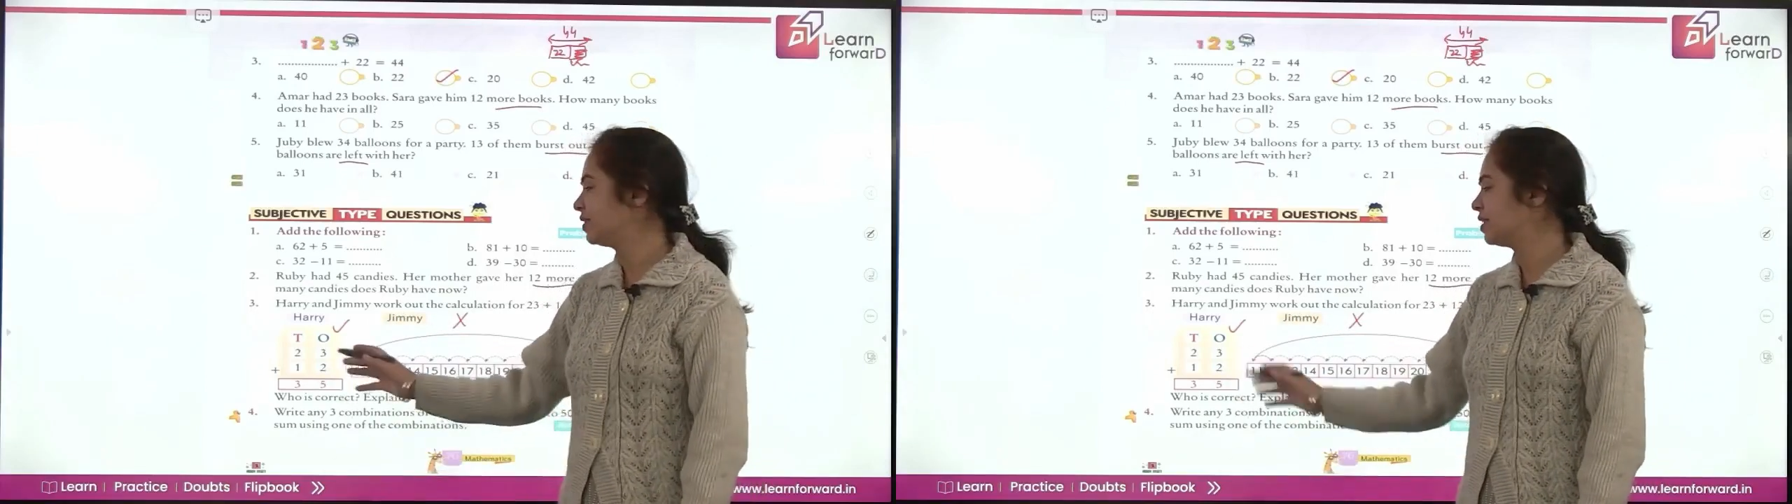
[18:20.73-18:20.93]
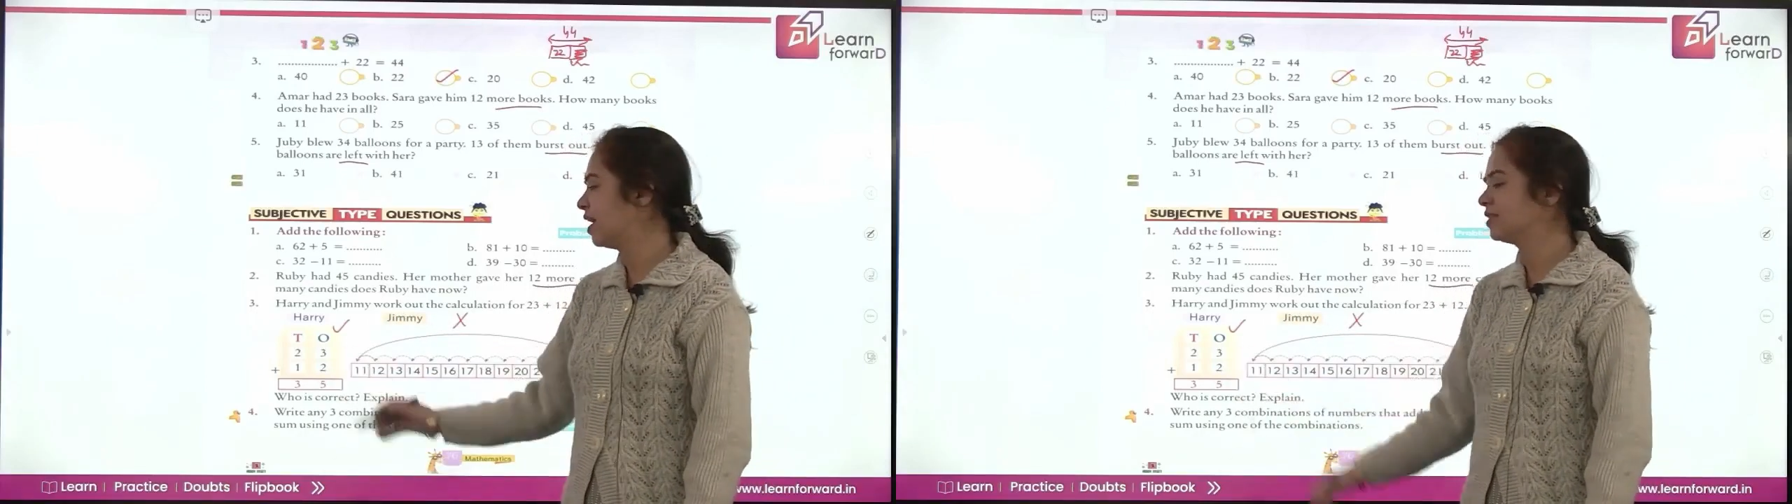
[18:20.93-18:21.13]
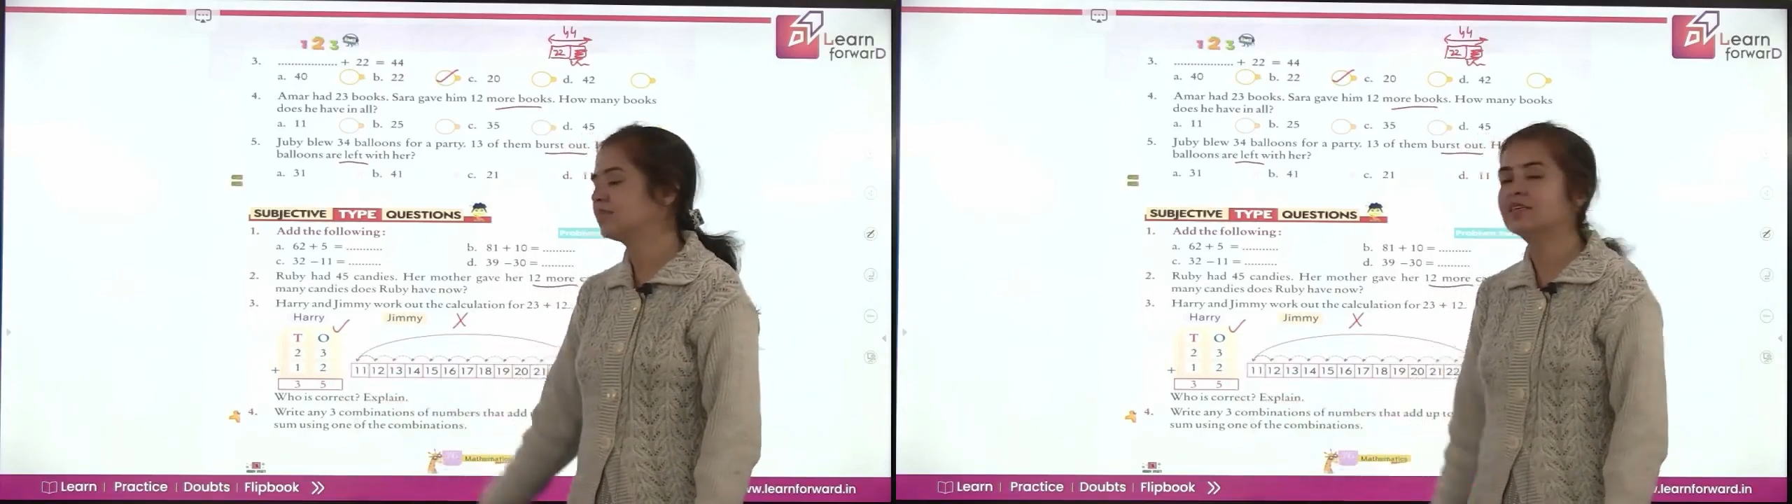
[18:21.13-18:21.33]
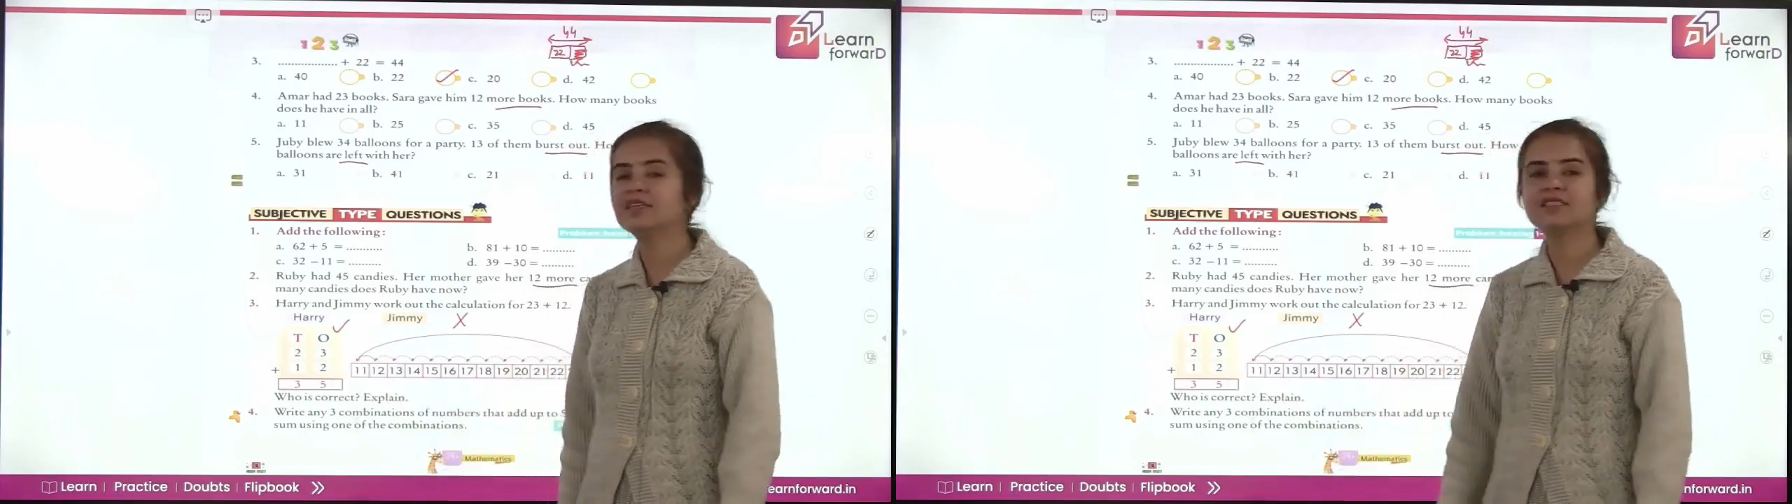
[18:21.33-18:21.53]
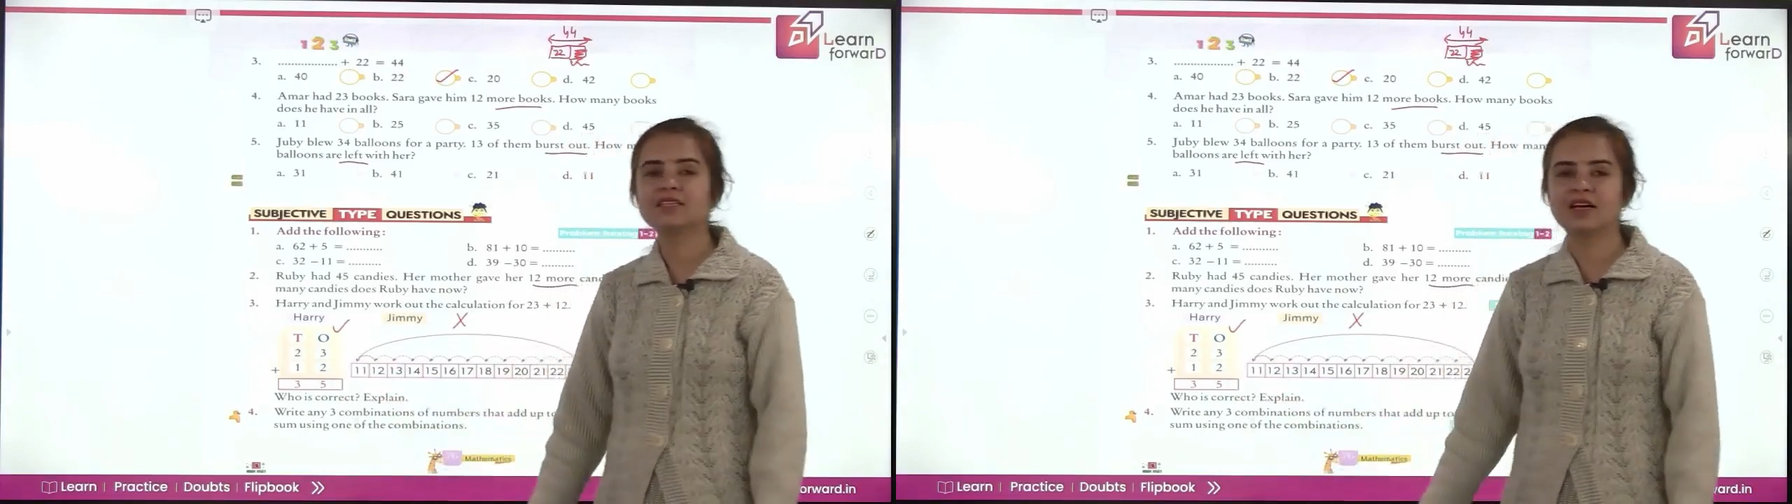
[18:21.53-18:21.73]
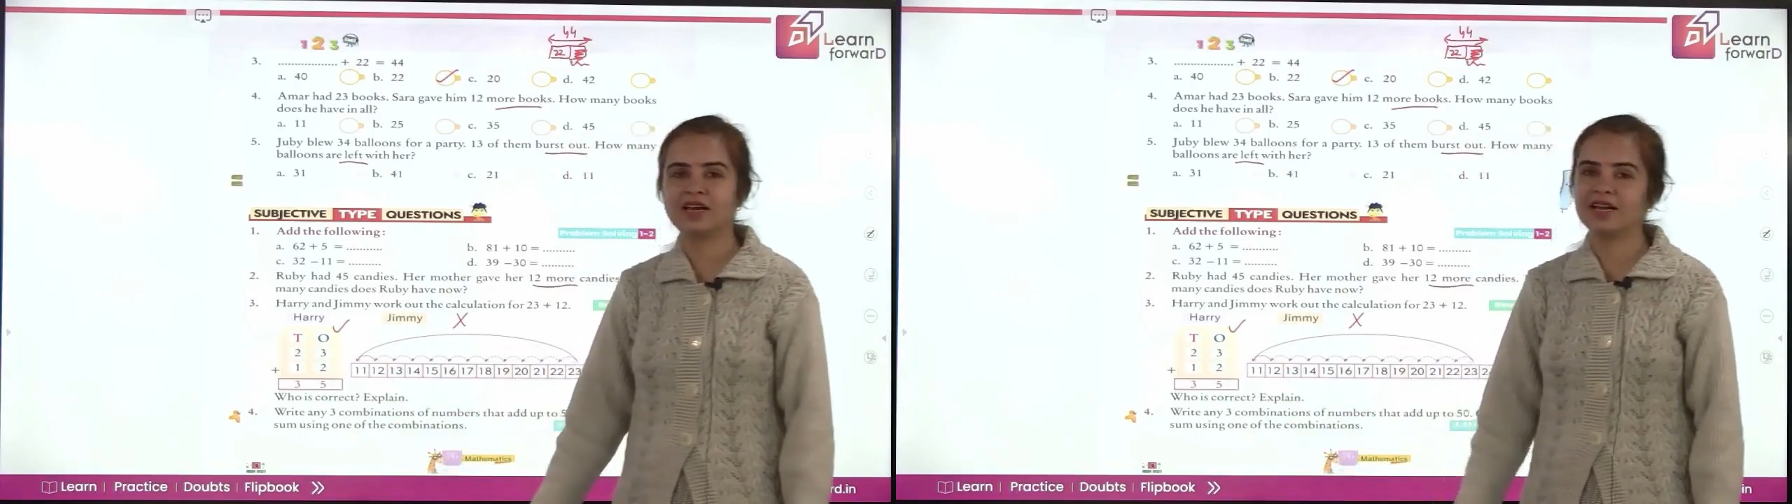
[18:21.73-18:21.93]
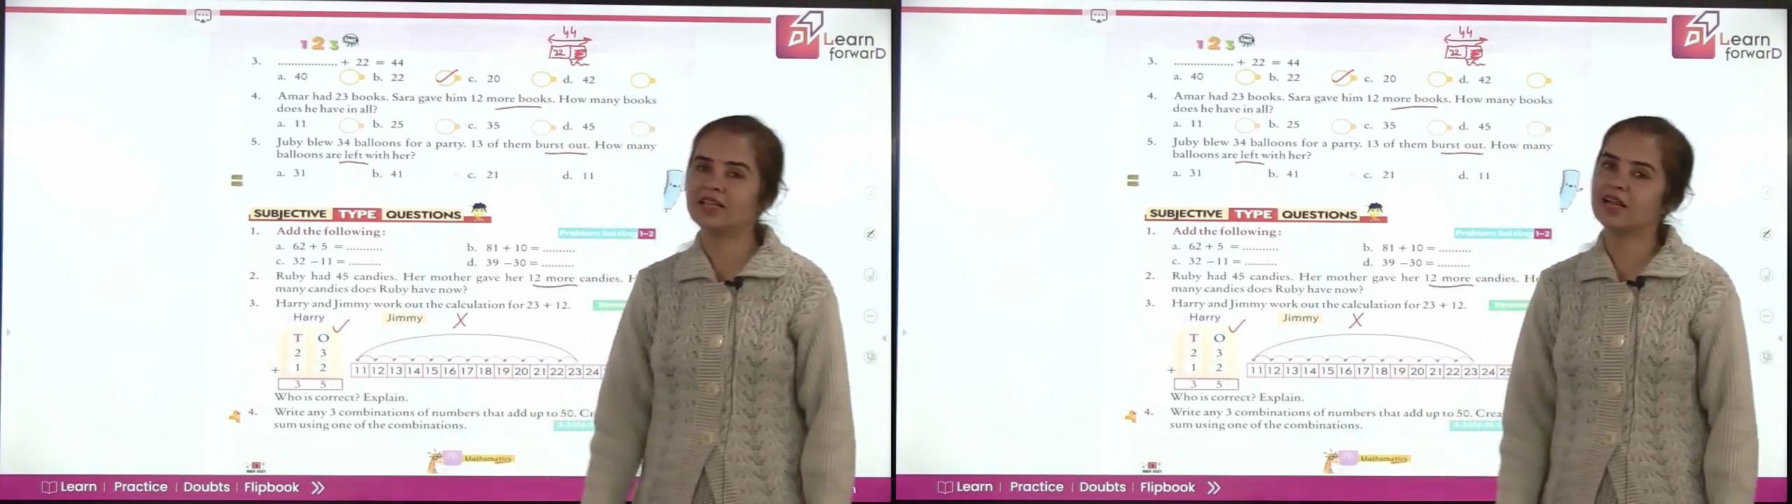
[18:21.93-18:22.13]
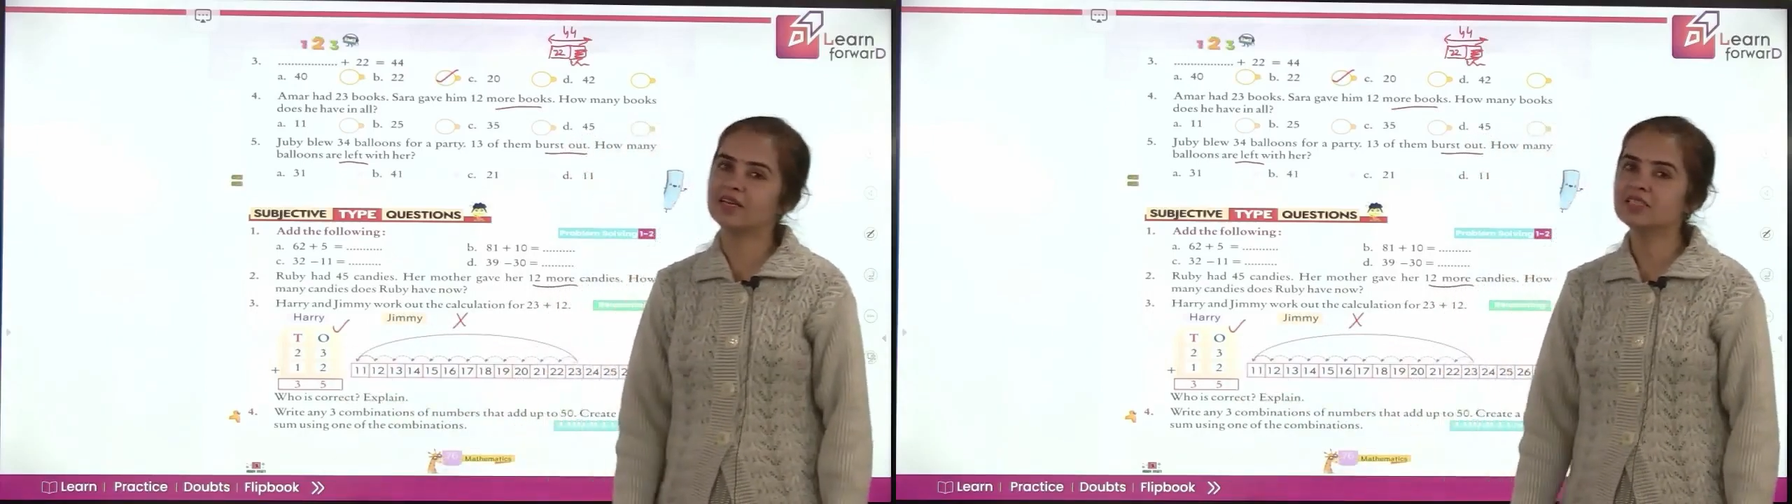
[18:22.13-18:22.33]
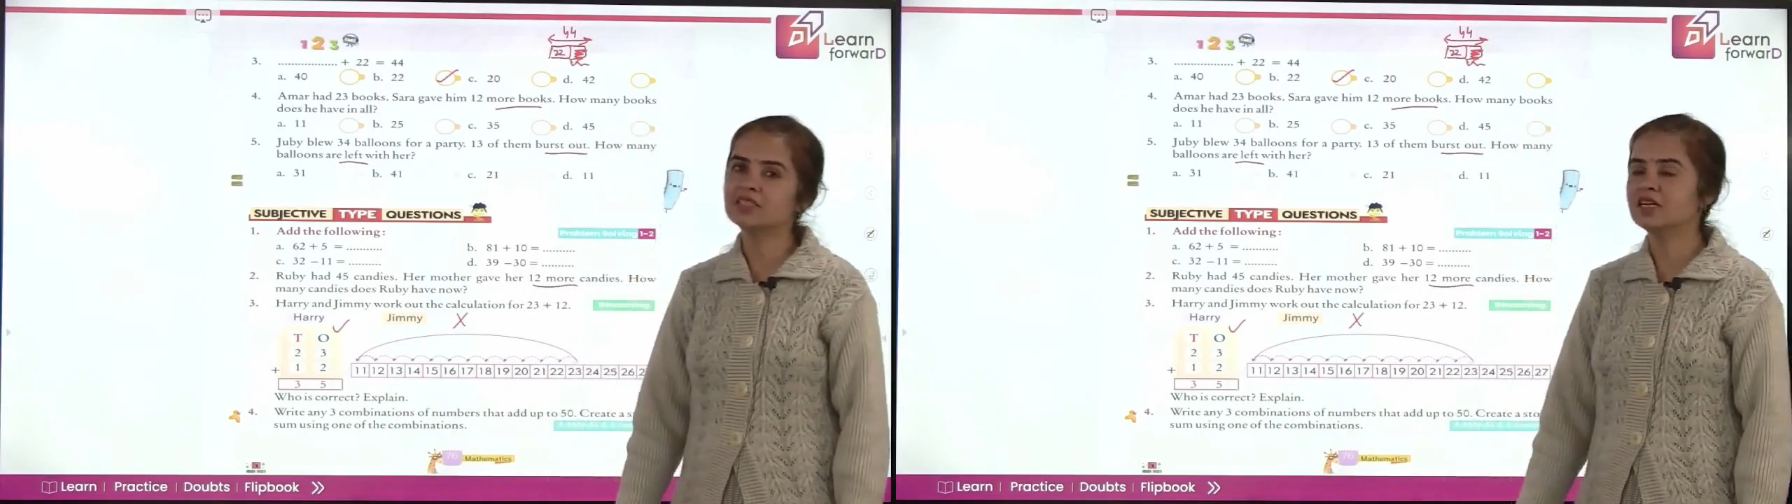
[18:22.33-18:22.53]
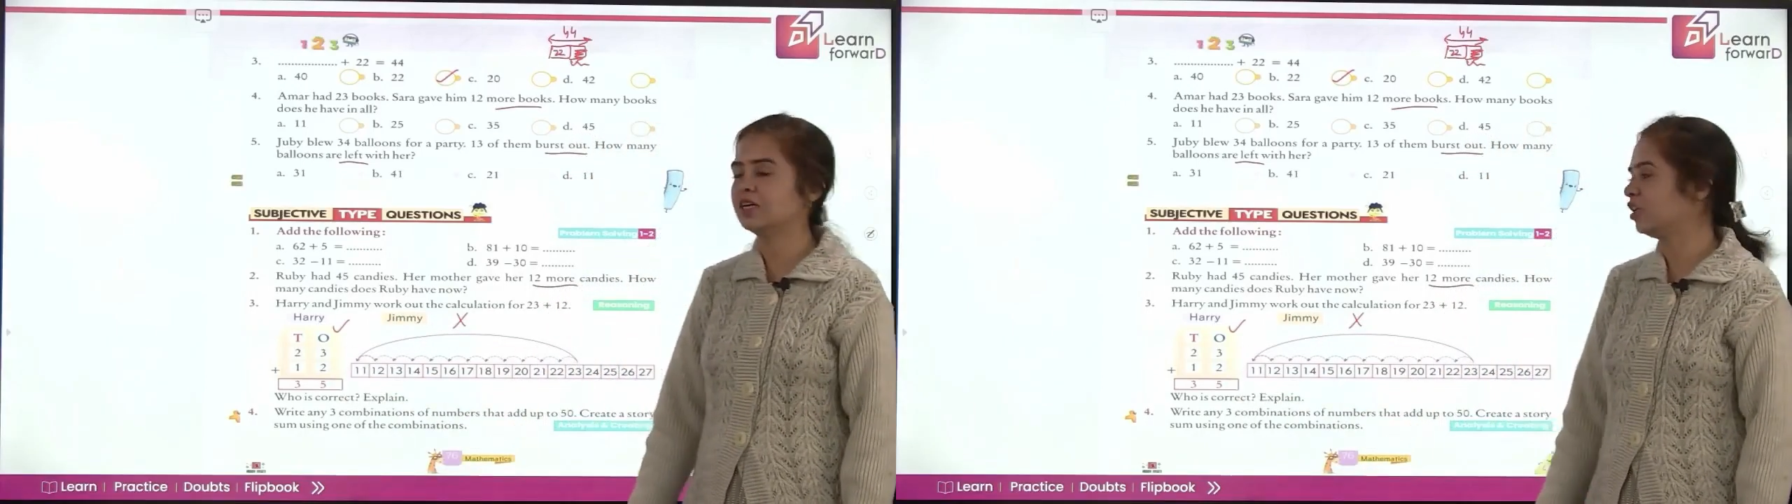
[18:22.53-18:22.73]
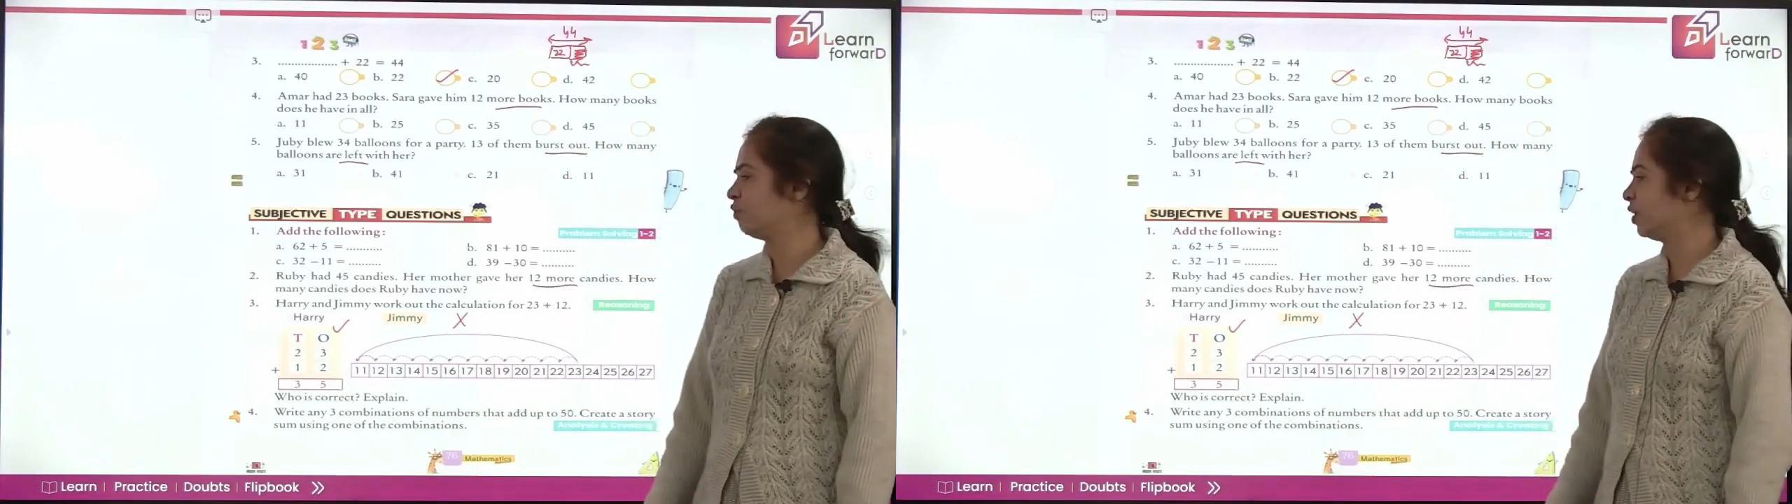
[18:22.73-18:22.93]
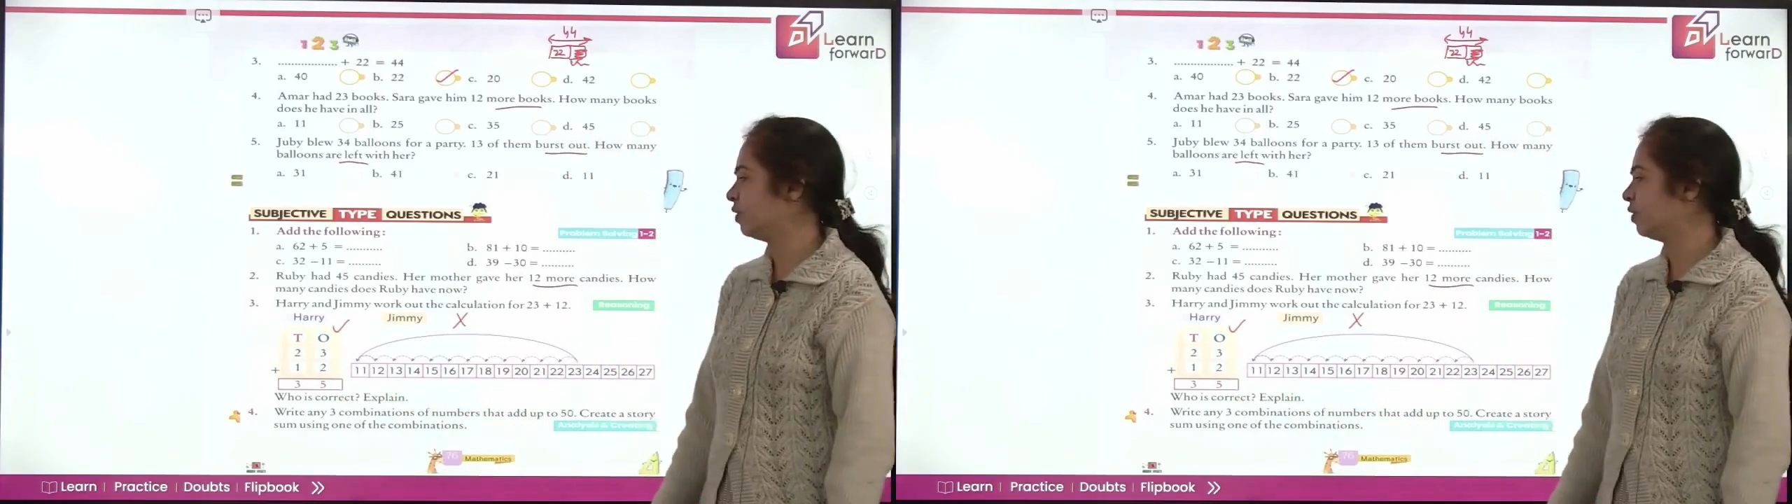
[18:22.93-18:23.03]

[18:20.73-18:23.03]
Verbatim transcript: answer is correct. That is 35.